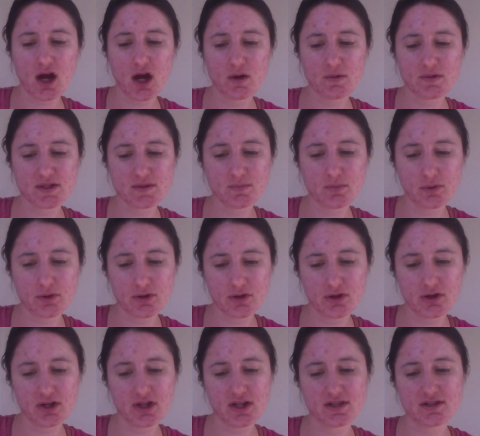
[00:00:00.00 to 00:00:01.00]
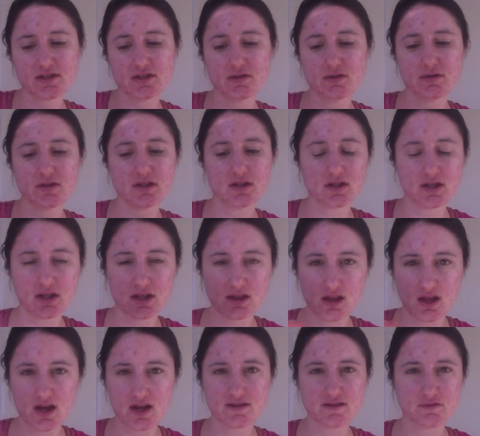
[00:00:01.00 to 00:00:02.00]
was born into a
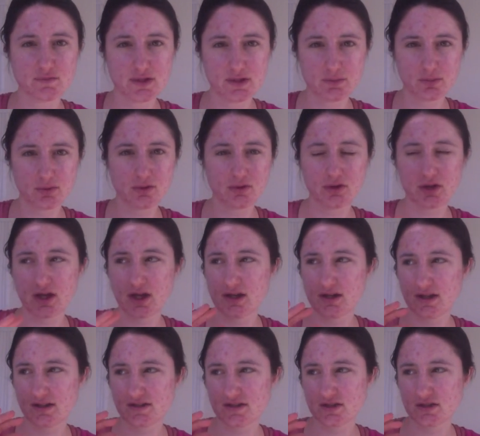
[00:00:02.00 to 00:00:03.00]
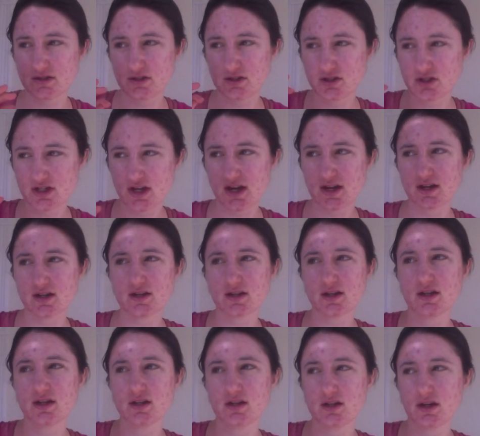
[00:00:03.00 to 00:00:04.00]
line of people and into a genetic
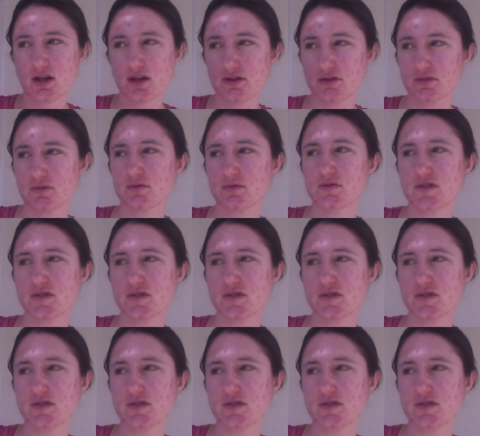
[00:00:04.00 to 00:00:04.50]
and other